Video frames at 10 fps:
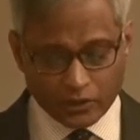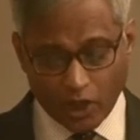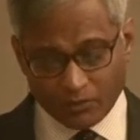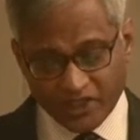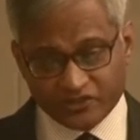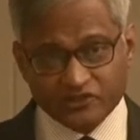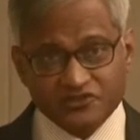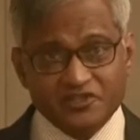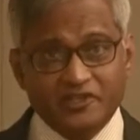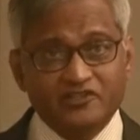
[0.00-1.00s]
domination,
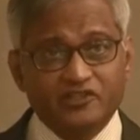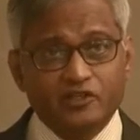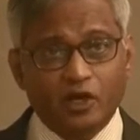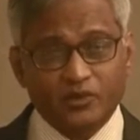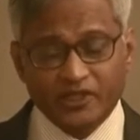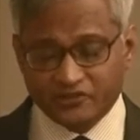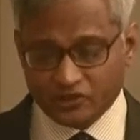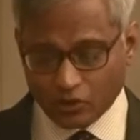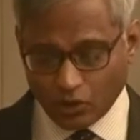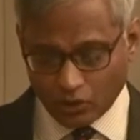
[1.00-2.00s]
strategic
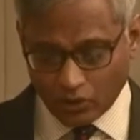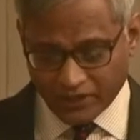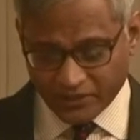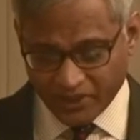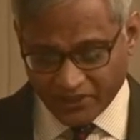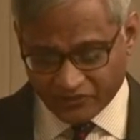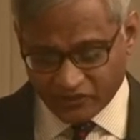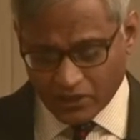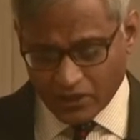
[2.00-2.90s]
domination or other means.